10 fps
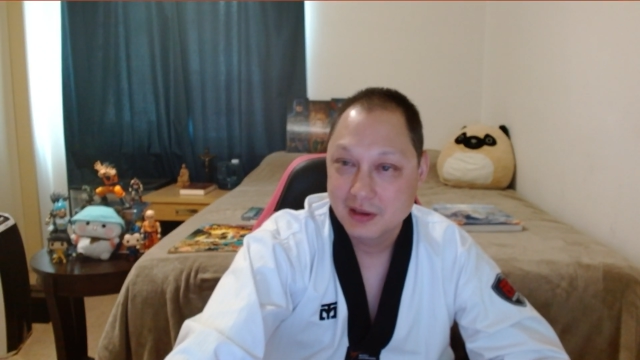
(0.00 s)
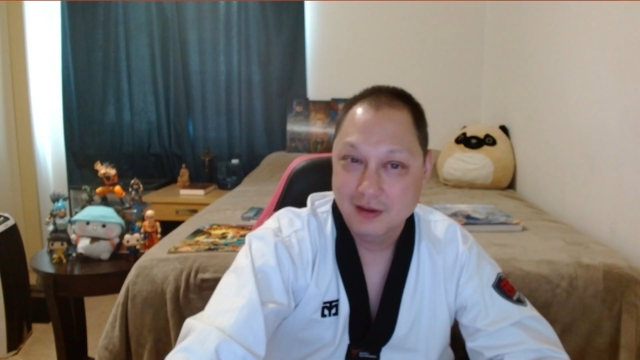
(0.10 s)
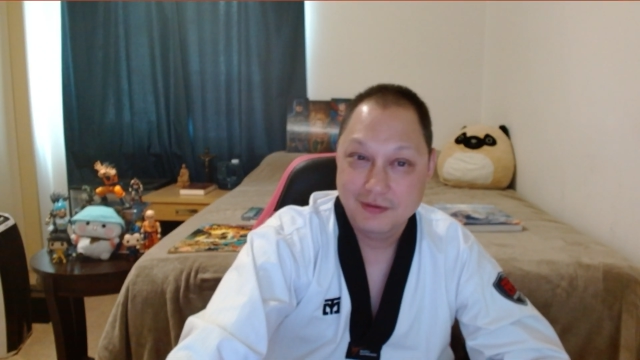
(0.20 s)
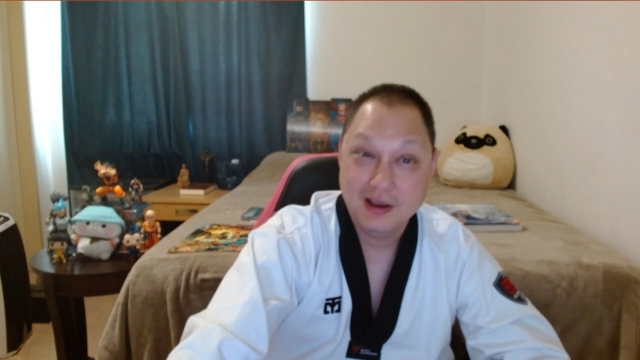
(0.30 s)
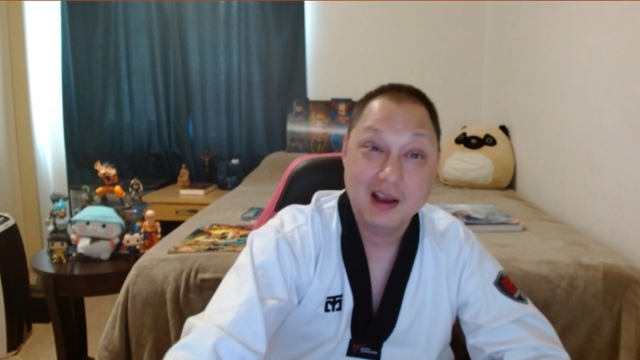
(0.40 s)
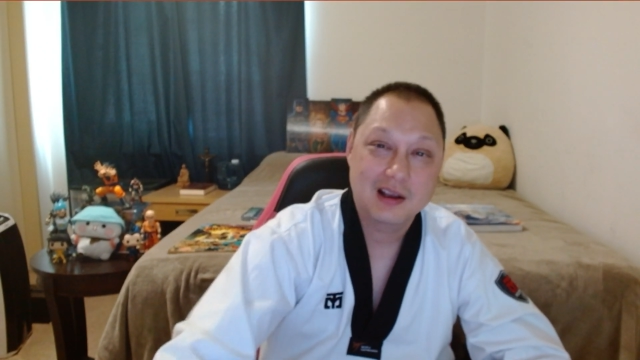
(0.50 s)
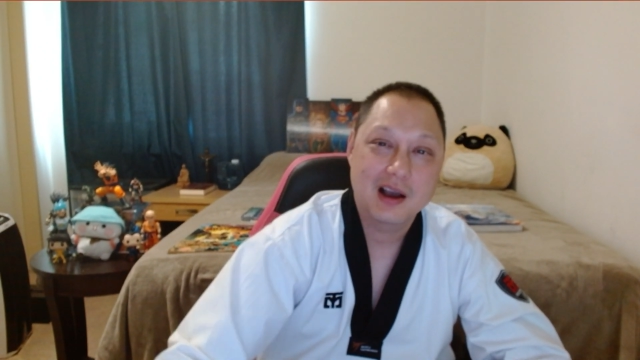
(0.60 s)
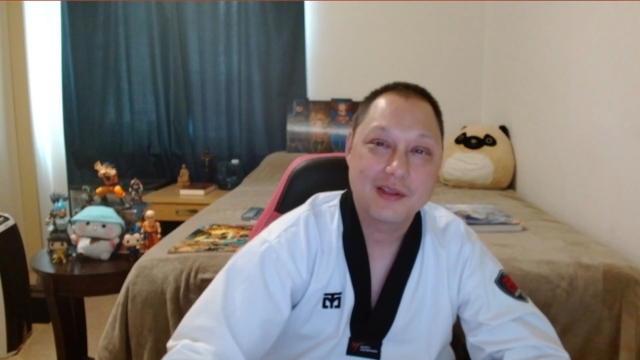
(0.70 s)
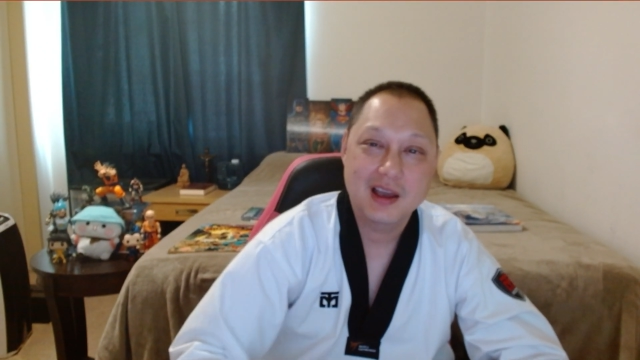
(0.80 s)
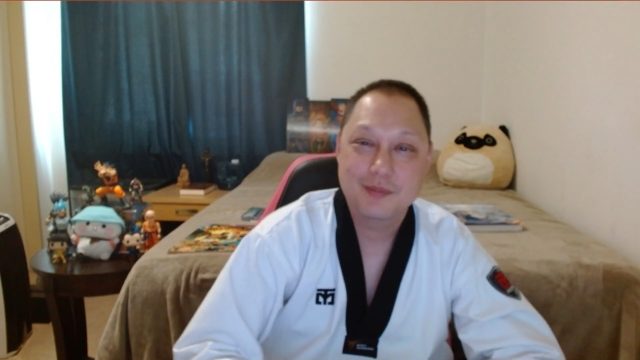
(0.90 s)
In fact, I got
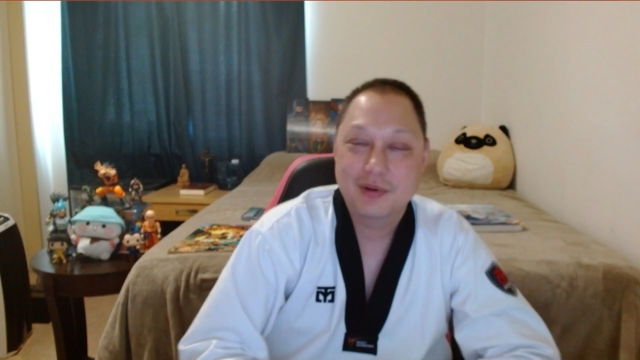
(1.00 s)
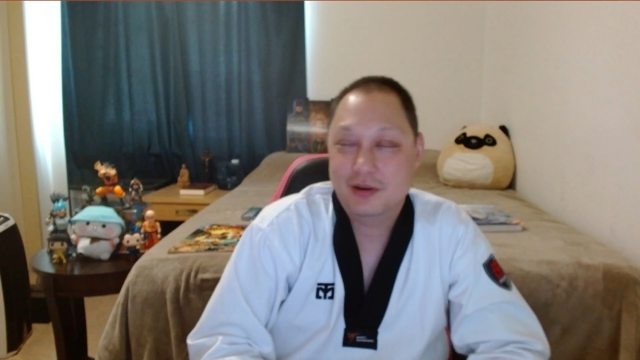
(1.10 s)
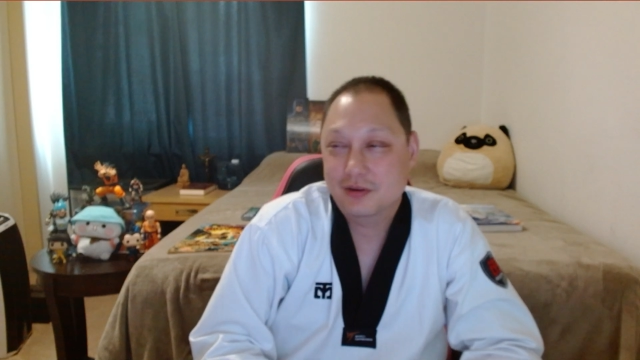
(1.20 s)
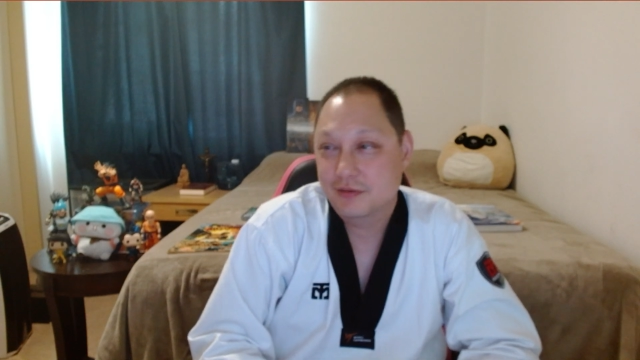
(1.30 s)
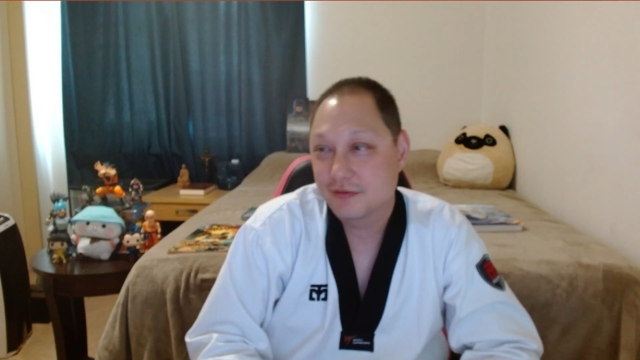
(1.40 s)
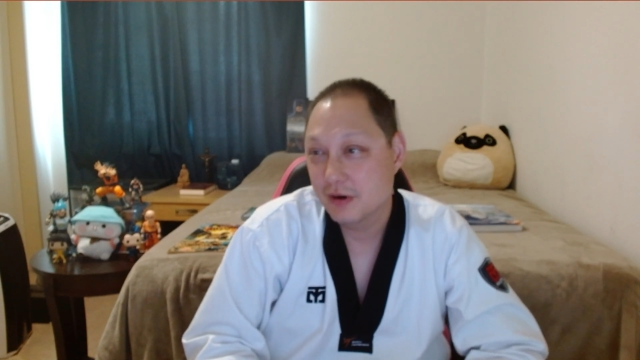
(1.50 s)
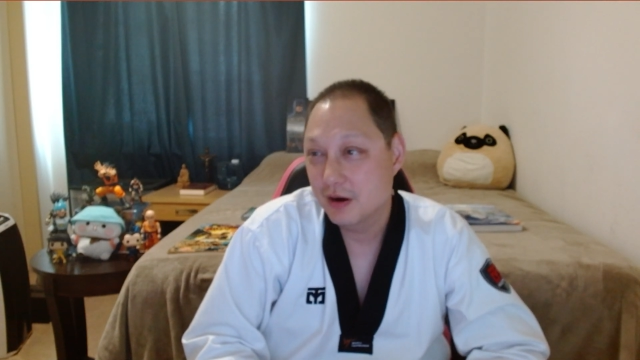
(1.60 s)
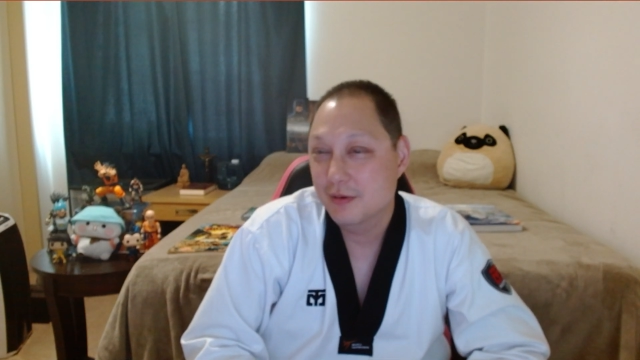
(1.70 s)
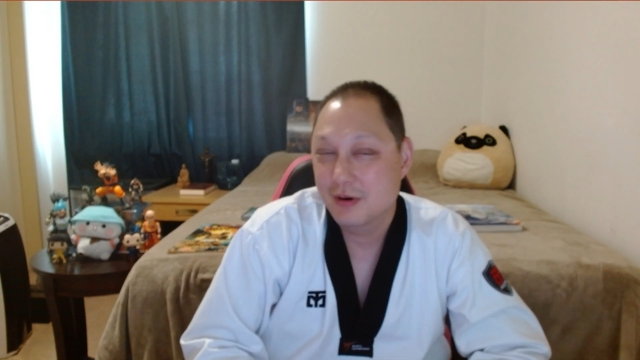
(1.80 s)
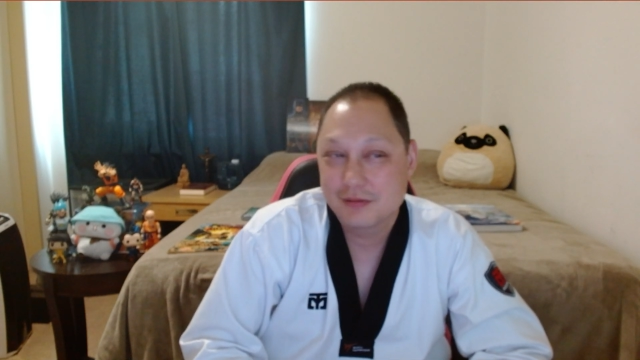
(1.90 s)
that picture
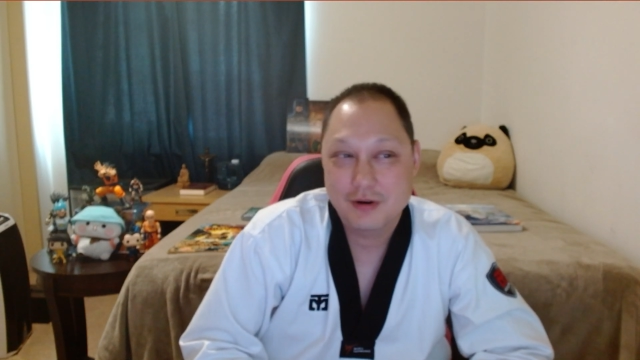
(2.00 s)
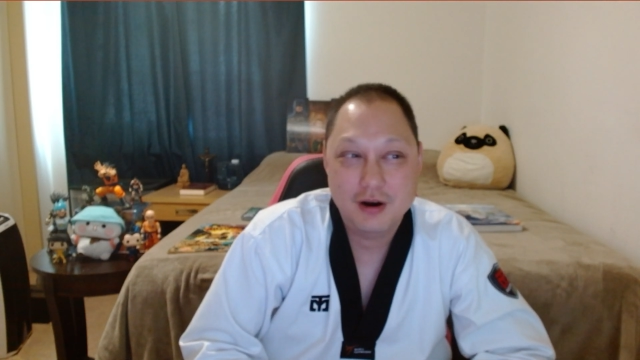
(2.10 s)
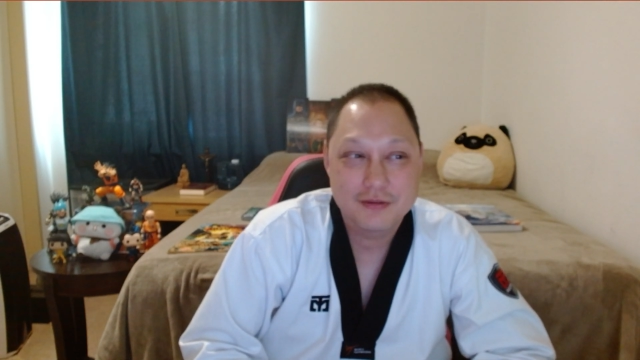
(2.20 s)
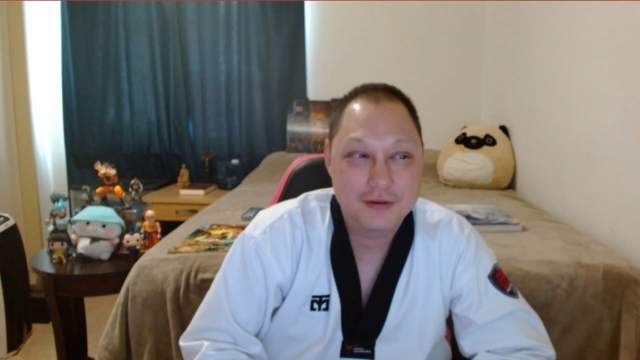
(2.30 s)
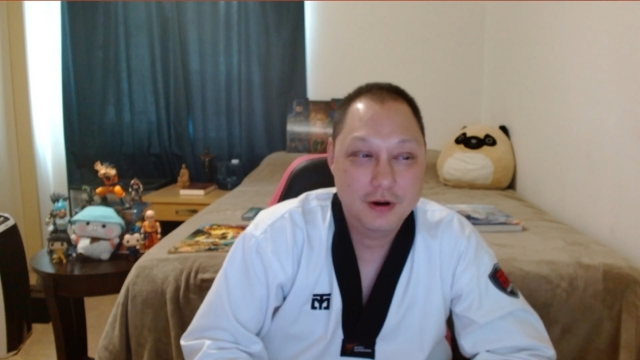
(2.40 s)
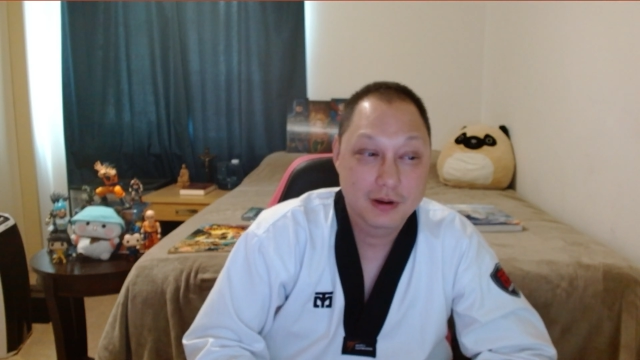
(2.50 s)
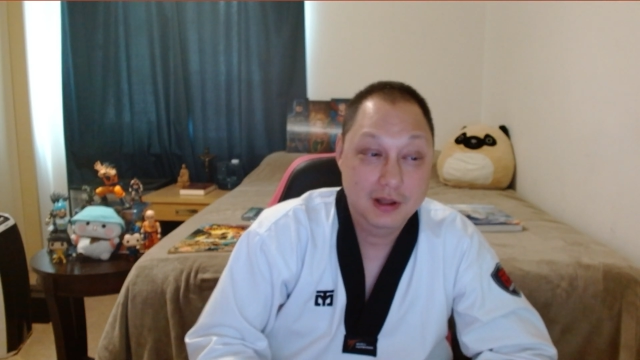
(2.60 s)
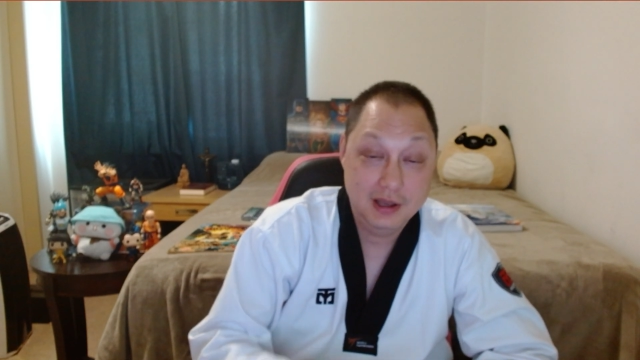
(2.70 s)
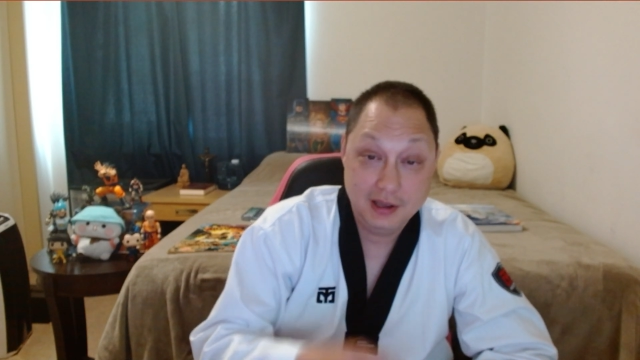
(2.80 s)
from online.